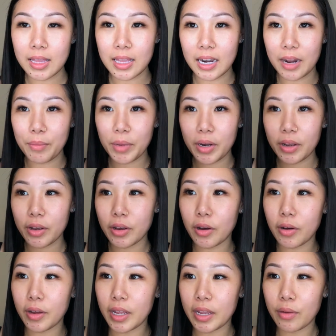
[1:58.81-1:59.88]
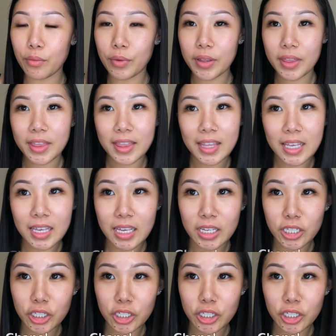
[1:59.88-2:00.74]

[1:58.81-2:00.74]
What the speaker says: Then I'm gonna go in with the